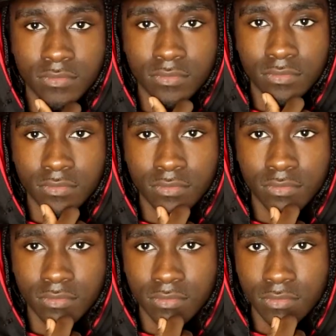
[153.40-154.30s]

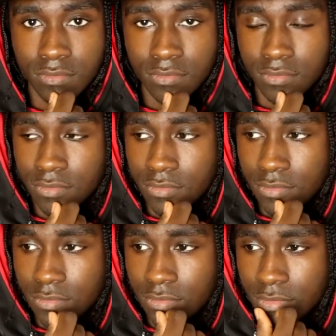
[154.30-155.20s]

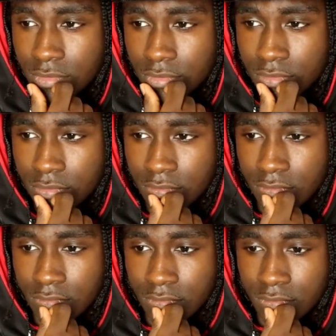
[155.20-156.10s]

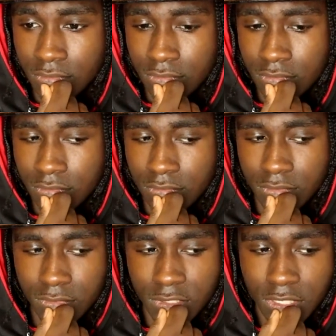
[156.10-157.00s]

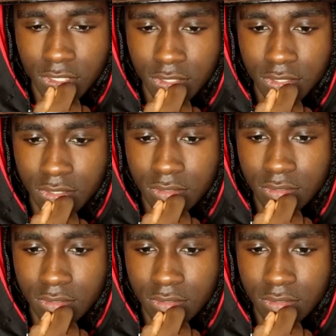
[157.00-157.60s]
No words are spoken by the person on screen.